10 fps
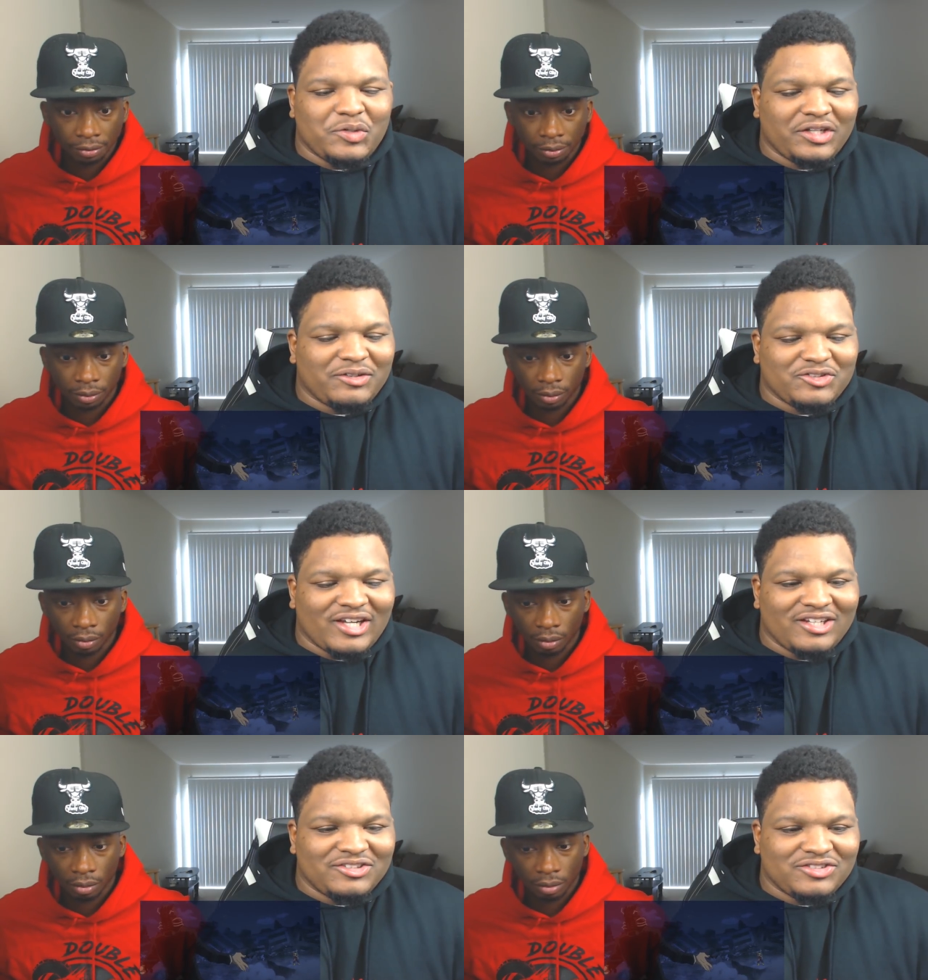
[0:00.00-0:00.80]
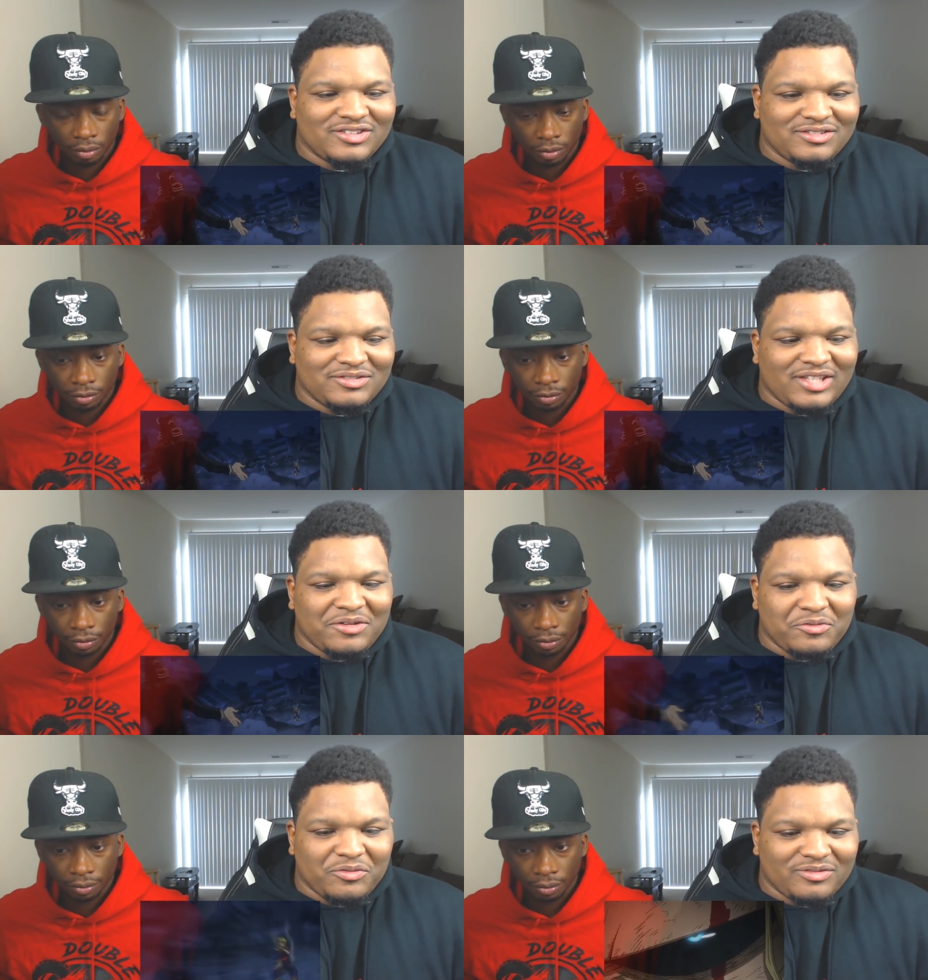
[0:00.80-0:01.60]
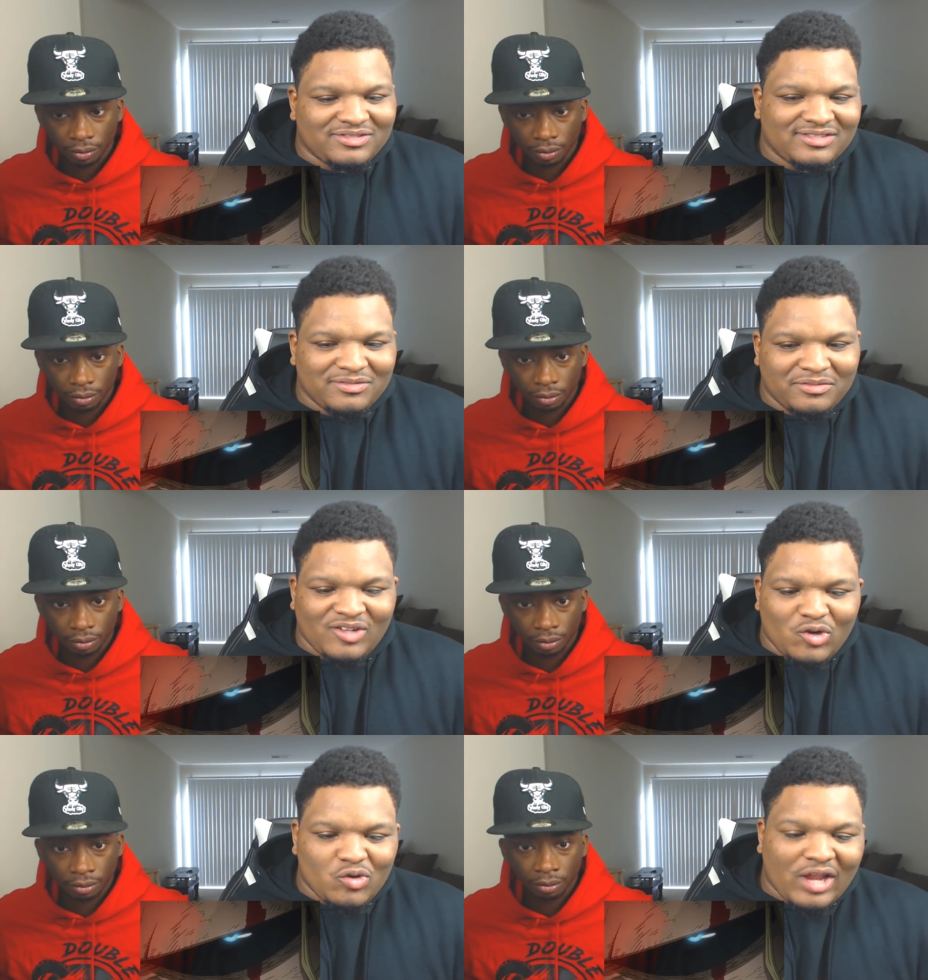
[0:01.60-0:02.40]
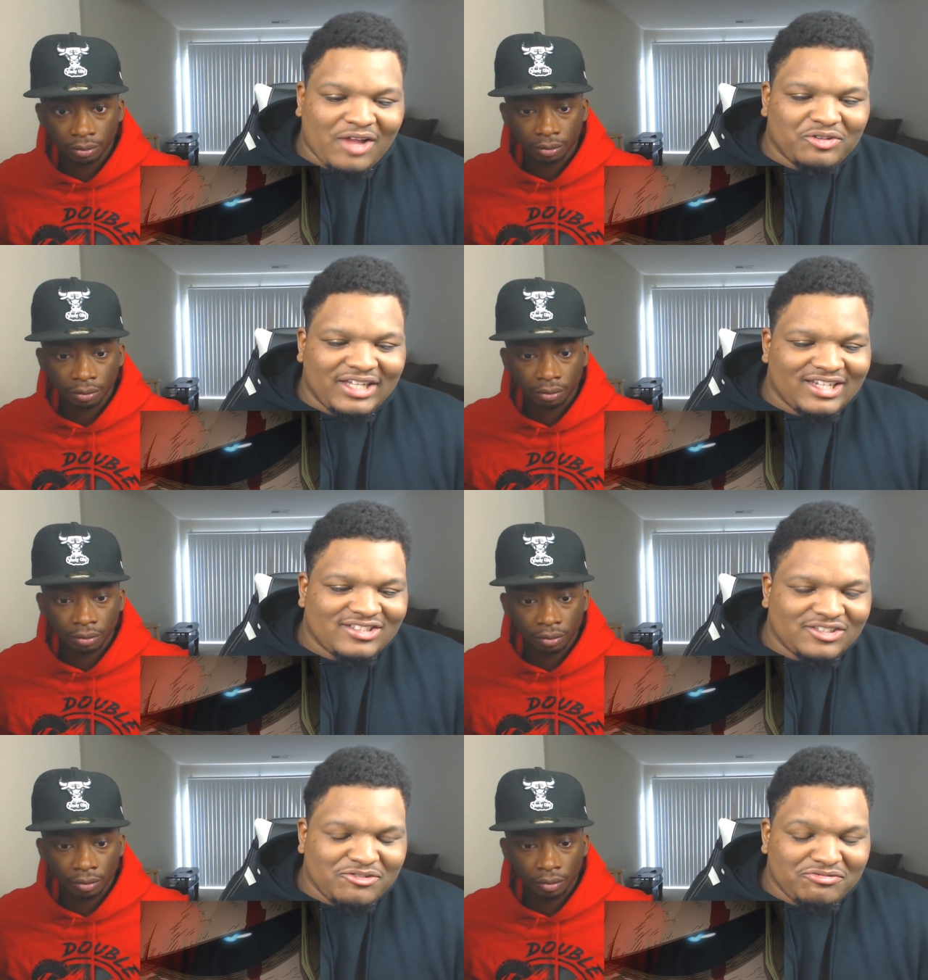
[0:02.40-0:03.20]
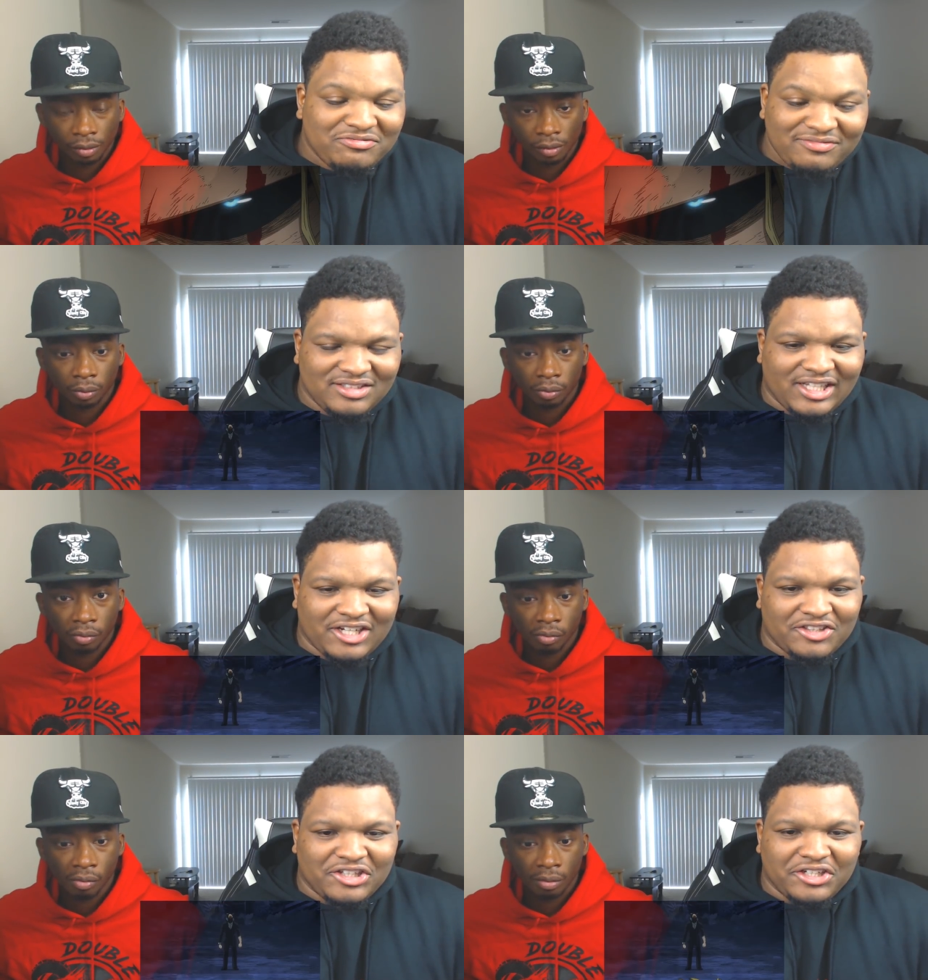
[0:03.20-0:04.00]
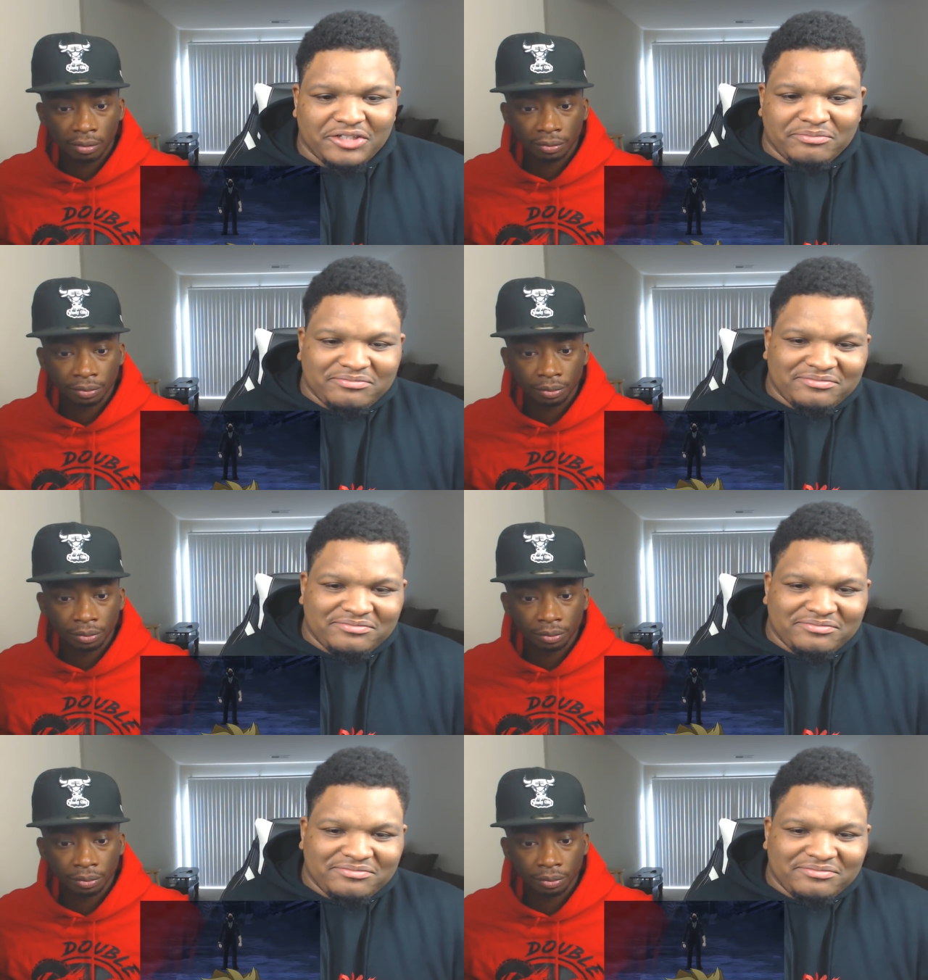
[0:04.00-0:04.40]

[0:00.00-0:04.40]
Speaker 1: Are you trying to that old outdated suit like a thumb?